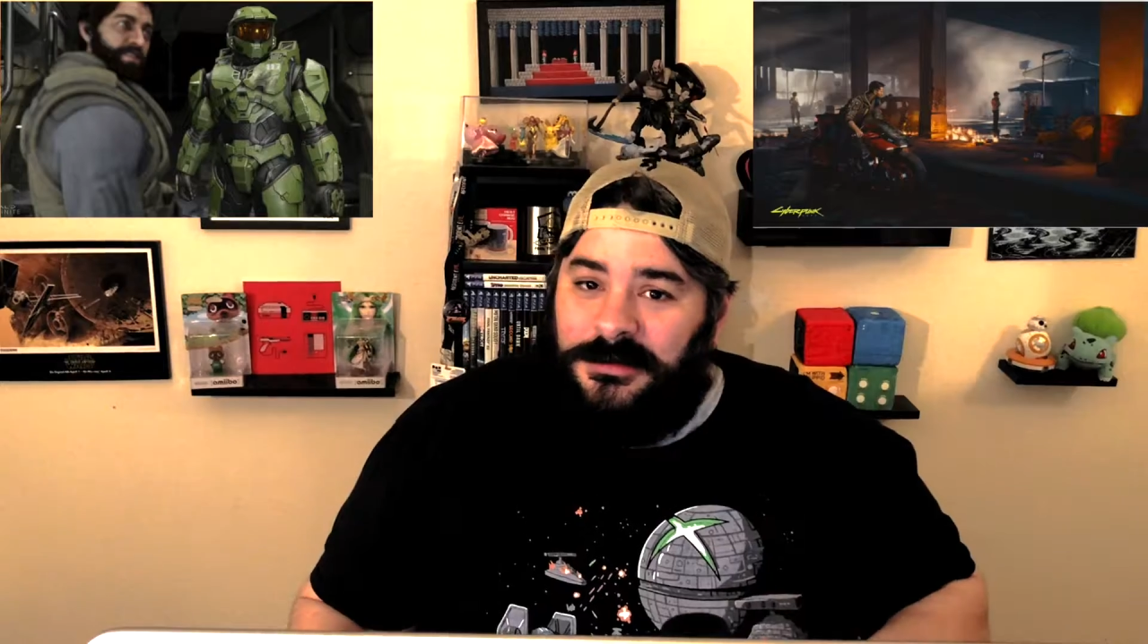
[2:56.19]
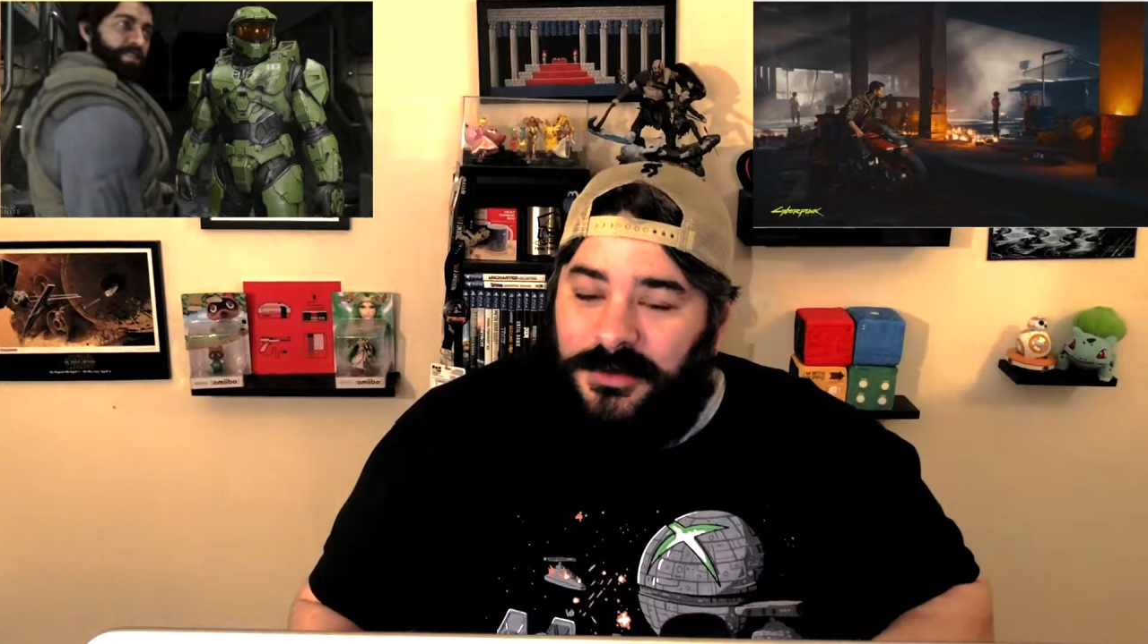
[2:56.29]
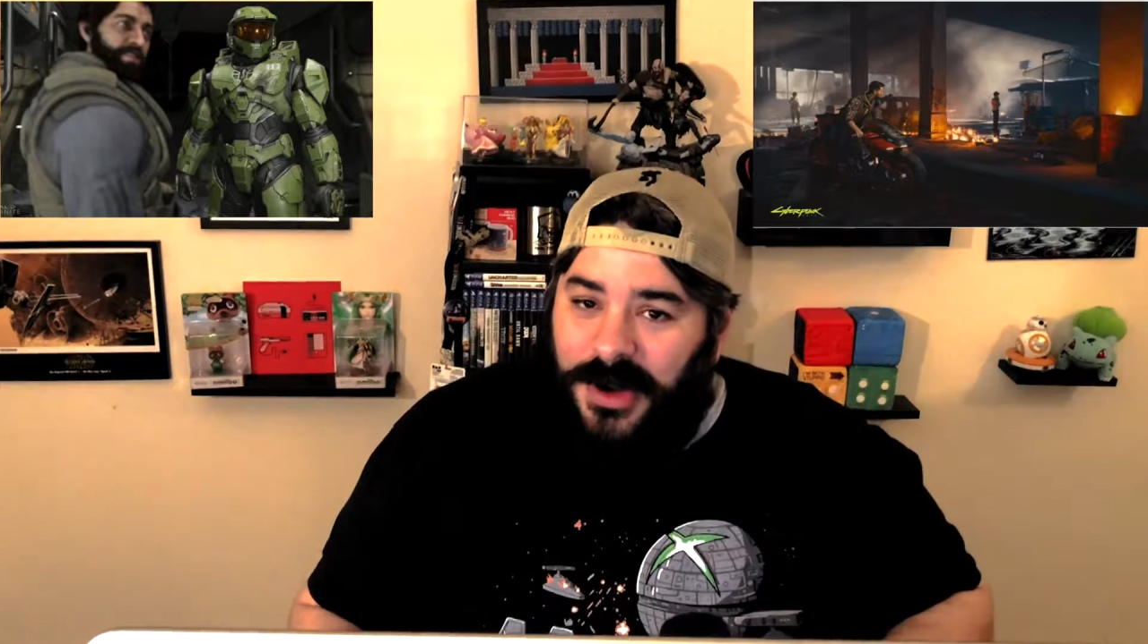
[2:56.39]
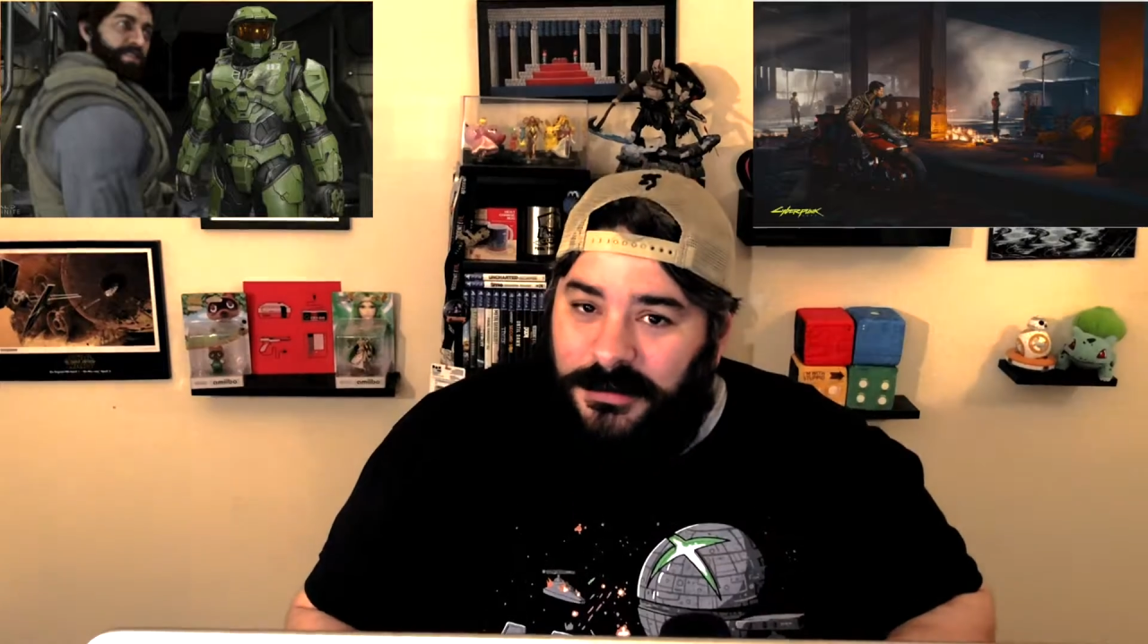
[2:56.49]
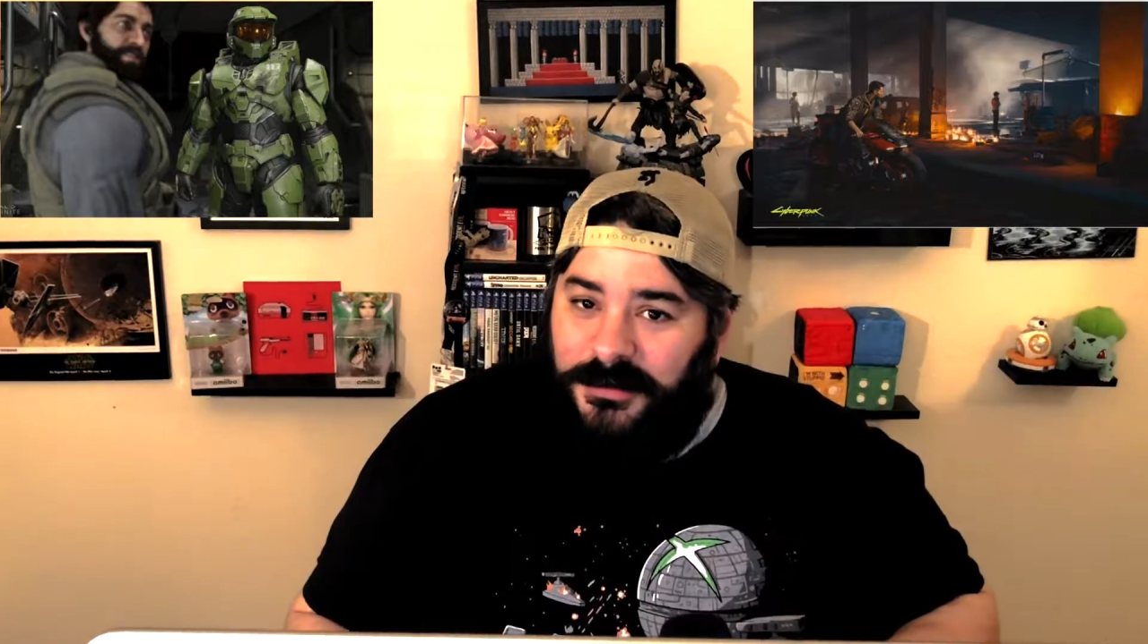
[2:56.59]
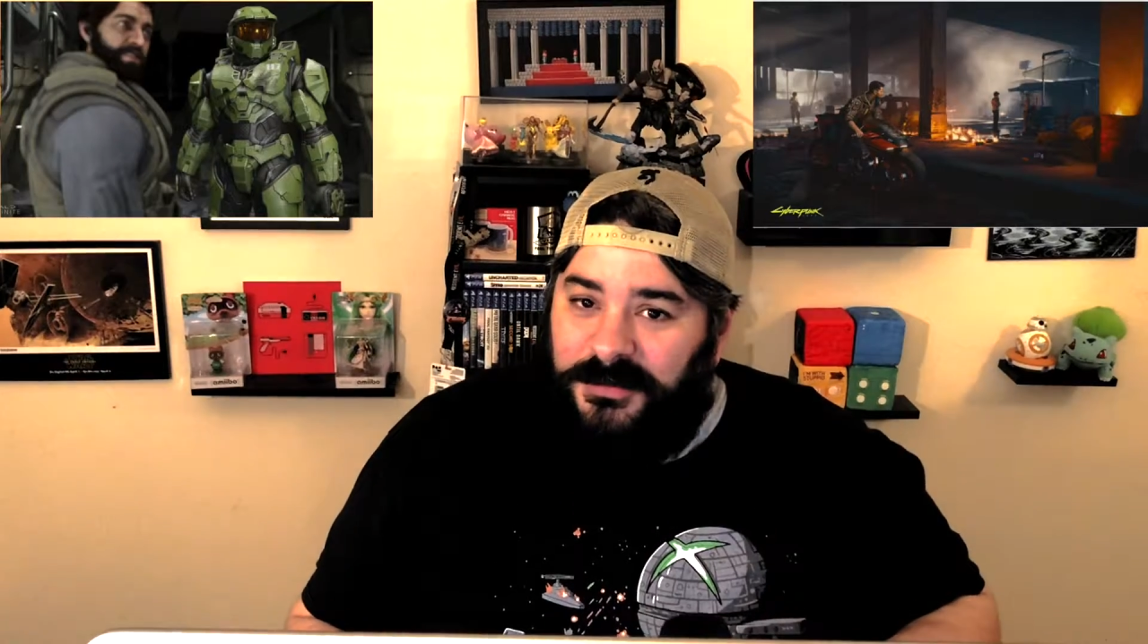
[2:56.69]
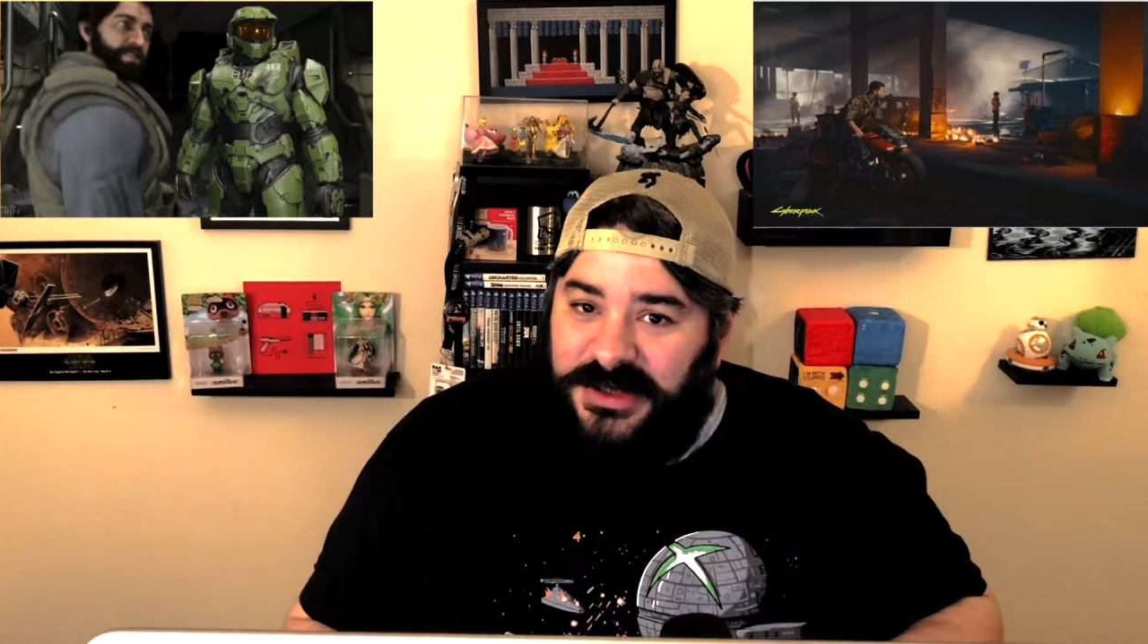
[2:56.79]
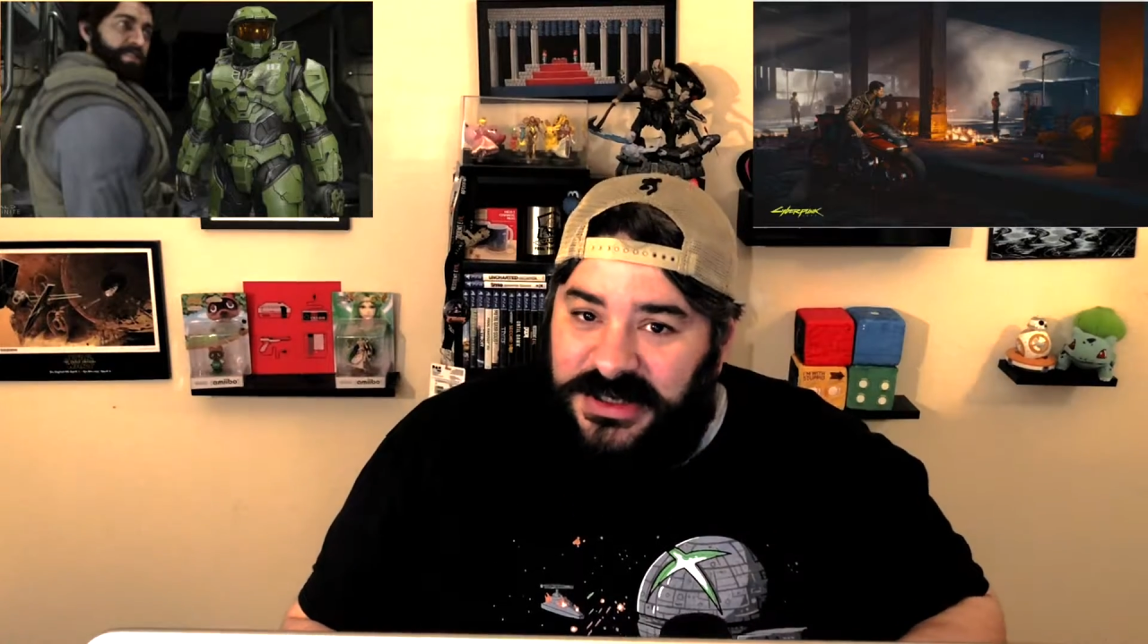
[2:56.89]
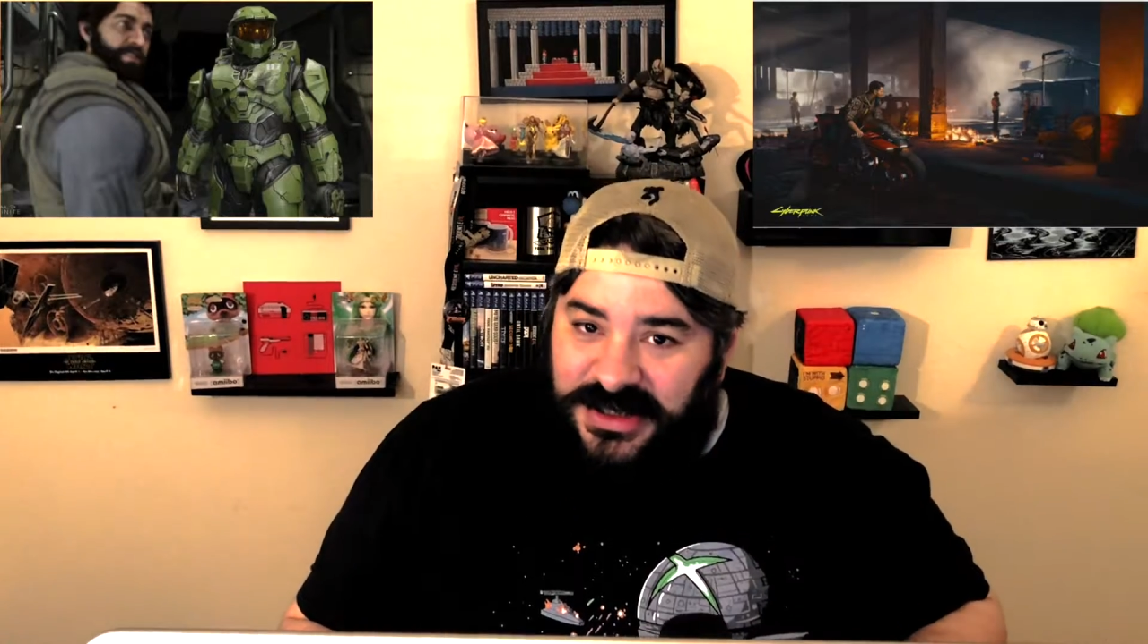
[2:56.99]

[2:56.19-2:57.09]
Probably